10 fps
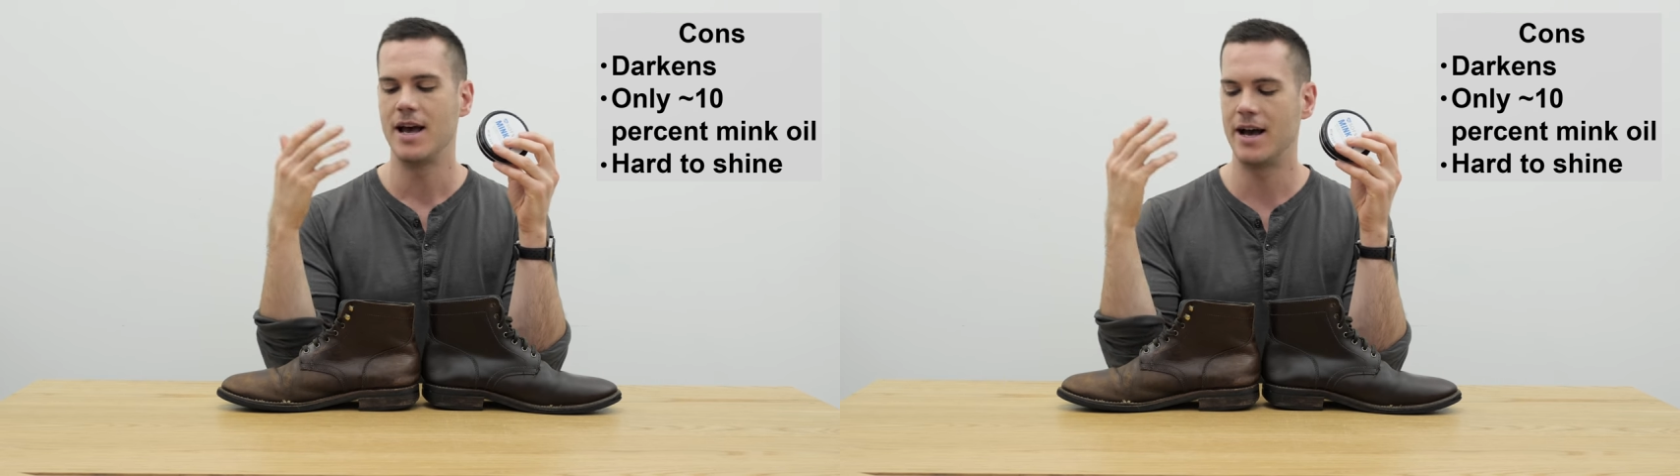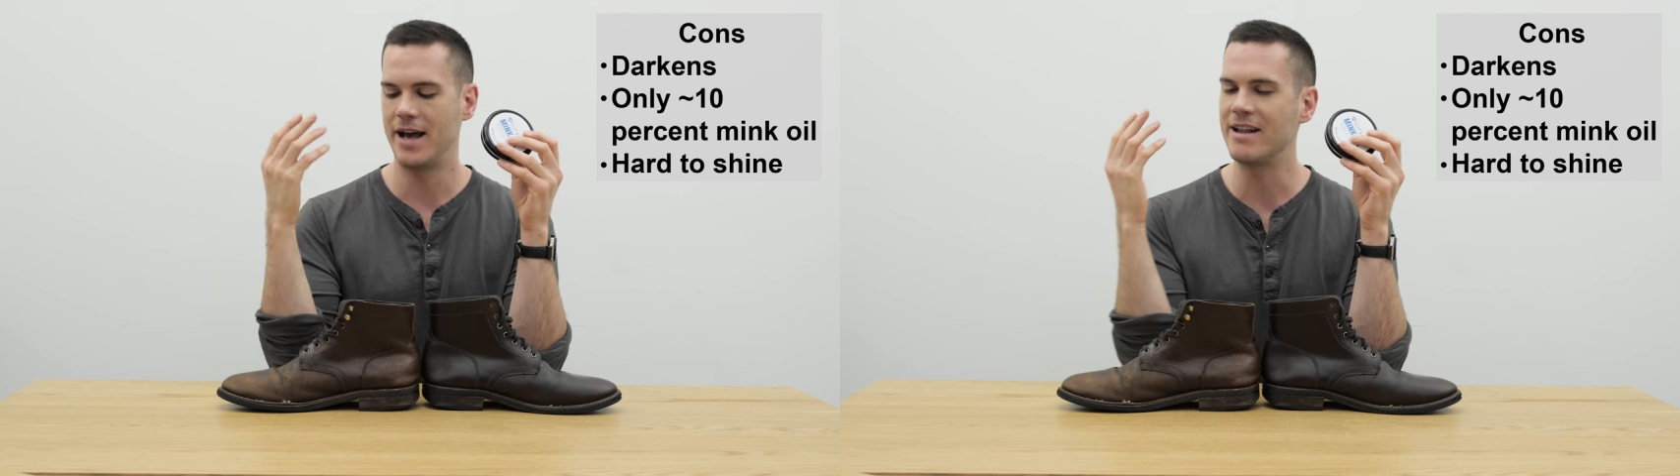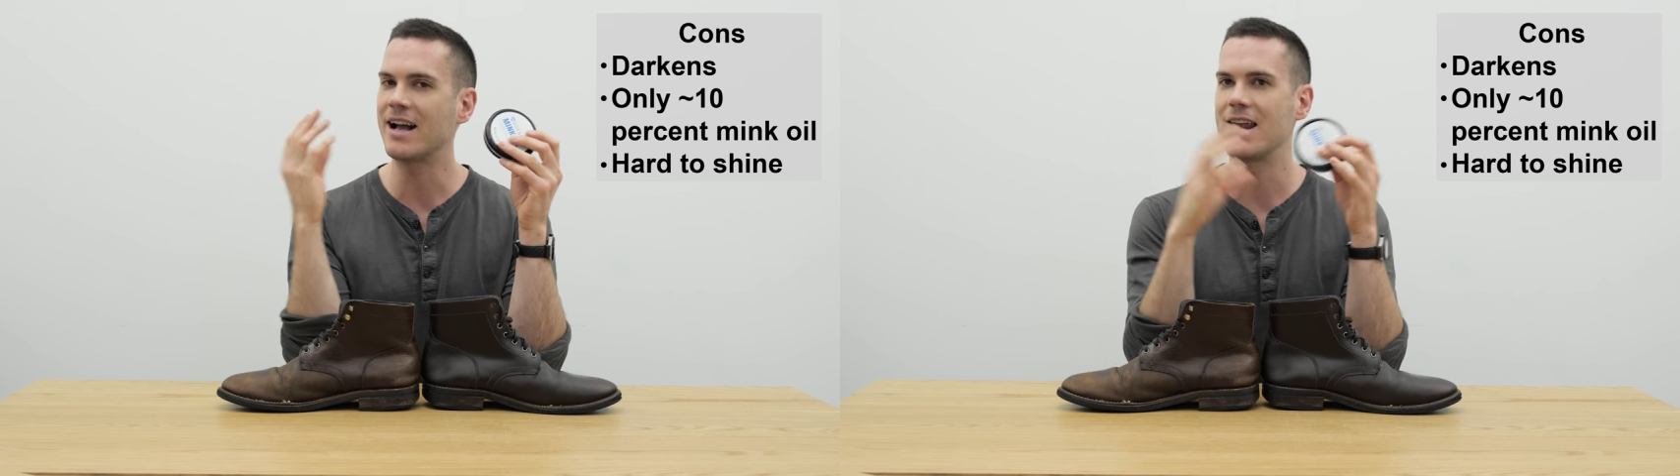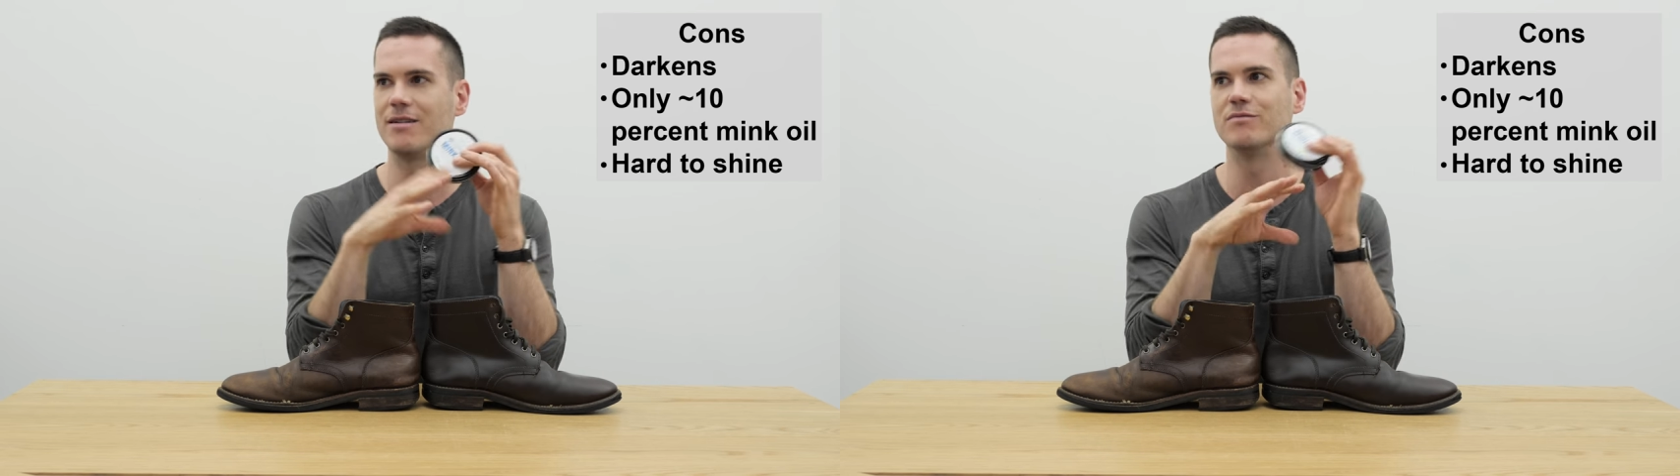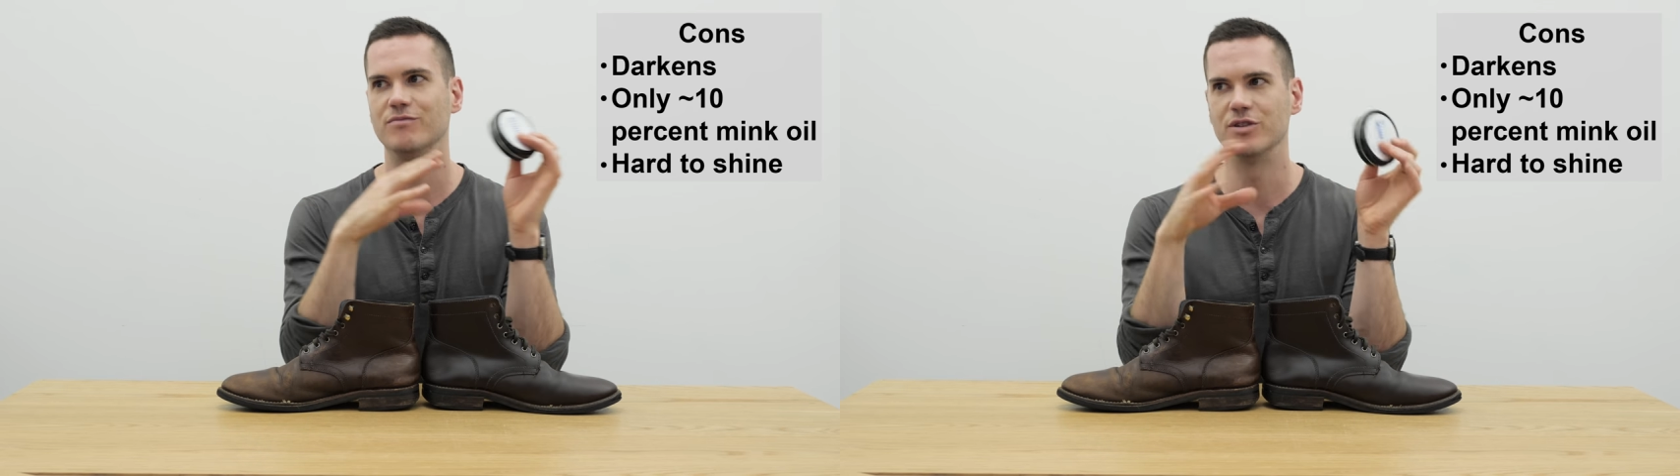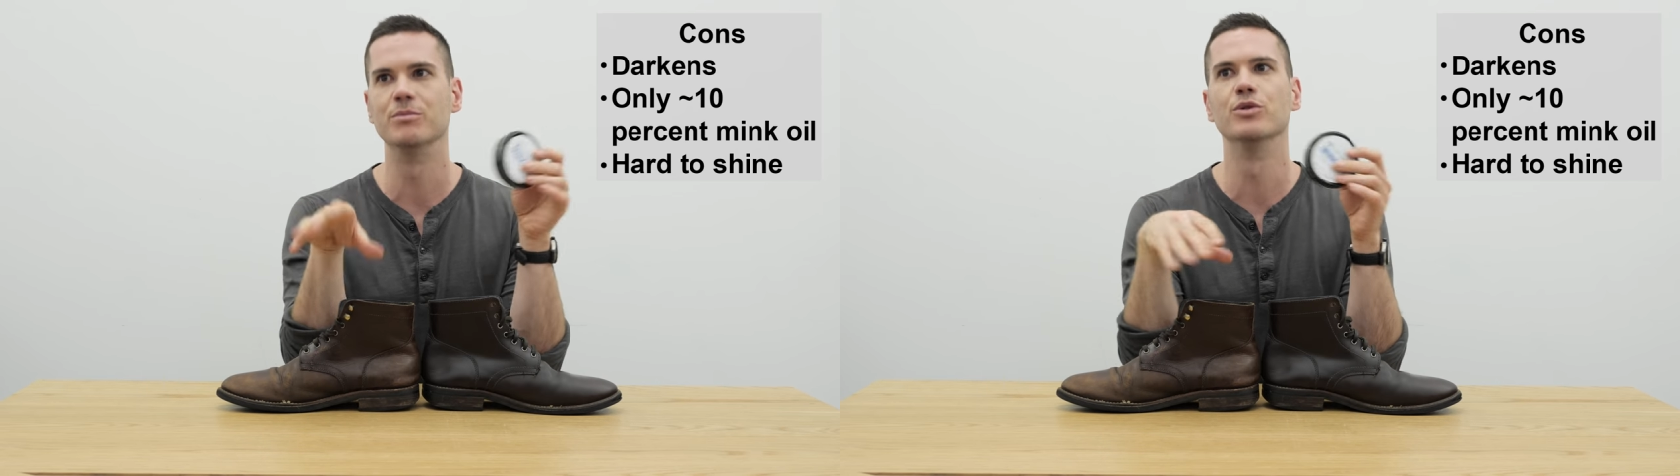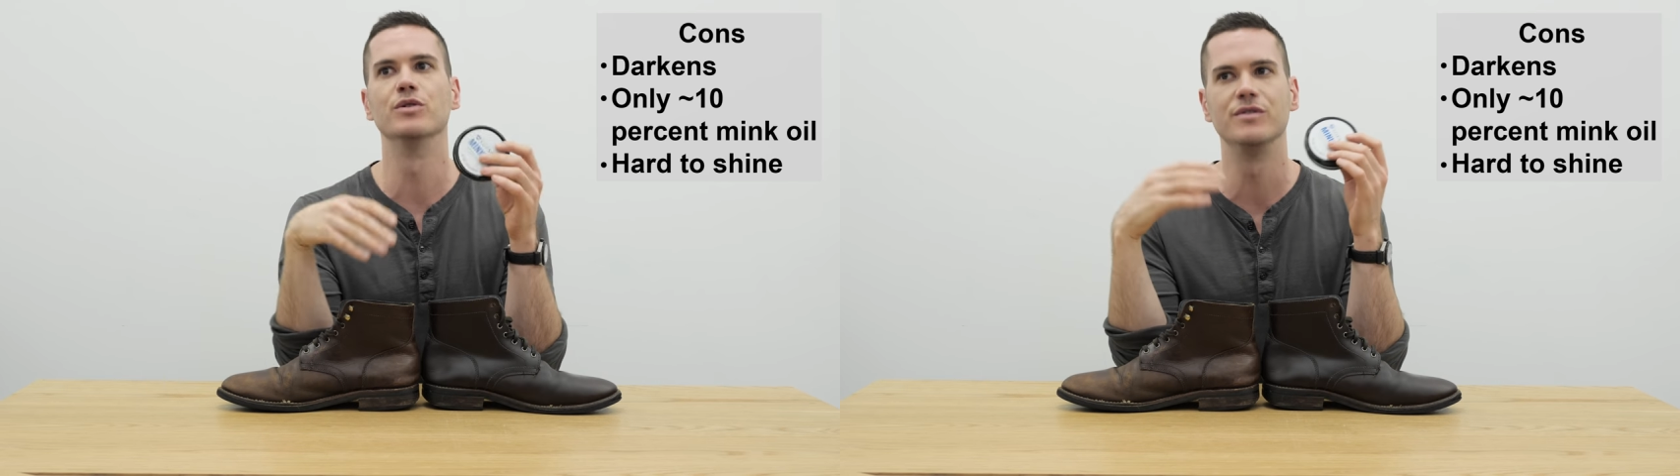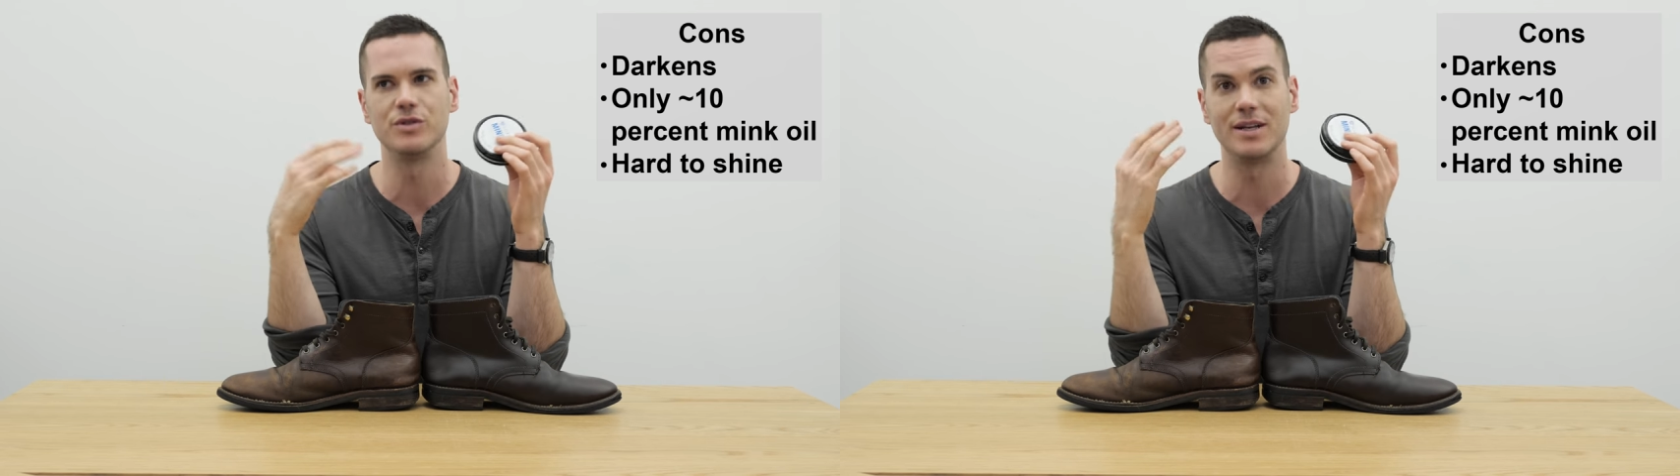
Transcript: it kind of removes